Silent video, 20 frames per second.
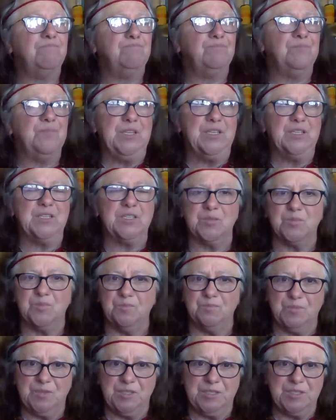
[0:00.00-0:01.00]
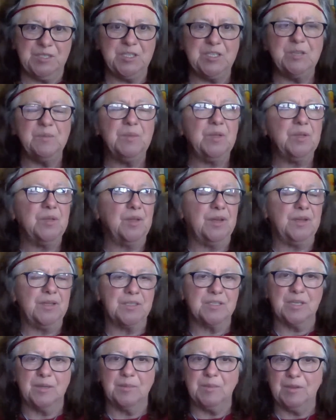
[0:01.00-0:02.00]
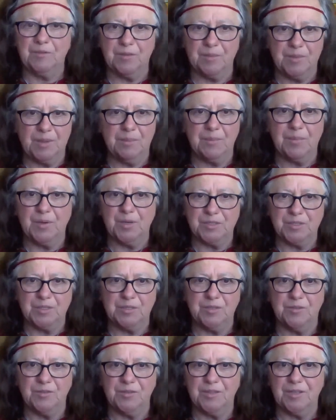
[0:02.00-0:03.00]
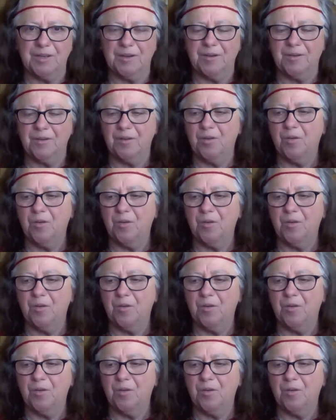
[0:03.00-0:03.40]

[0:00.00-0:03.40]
this stimuli is coming from that person over there.